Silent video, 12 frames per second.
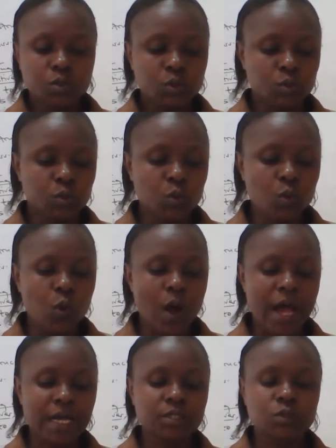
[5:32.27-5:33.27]
to
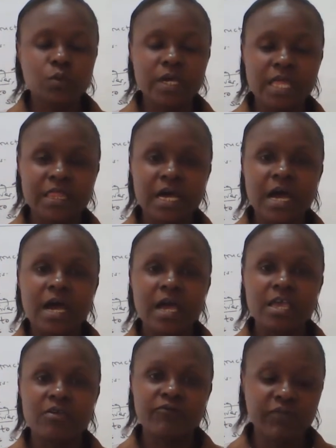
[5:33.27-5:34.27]
work together
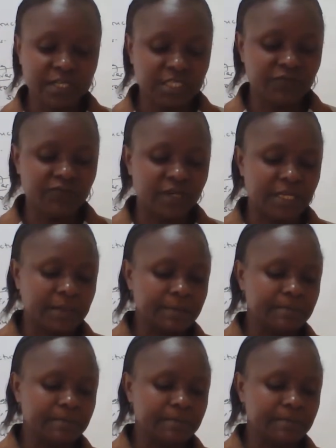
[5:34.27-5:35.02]
effectively.